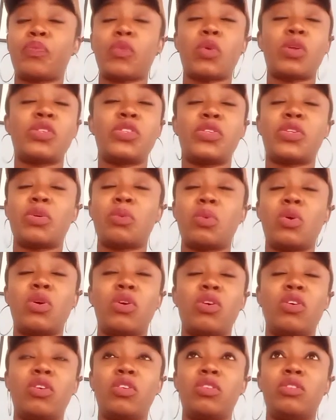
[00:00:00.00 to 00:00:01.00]
what's the other
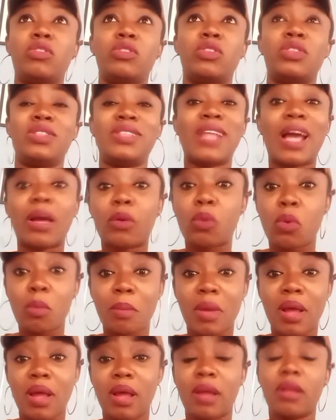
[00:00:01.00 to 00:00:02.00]
one?
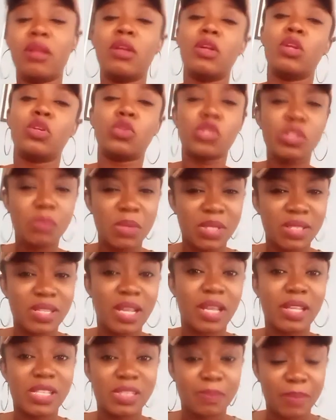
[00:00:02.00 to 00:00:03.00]
Dankuma. Those
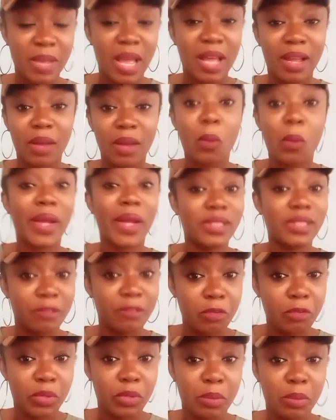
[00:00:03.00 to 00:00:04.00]
places are quite
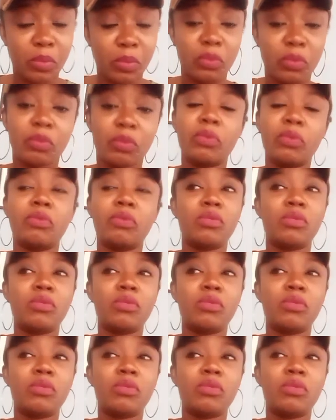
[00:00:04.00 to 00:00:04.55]
affordable.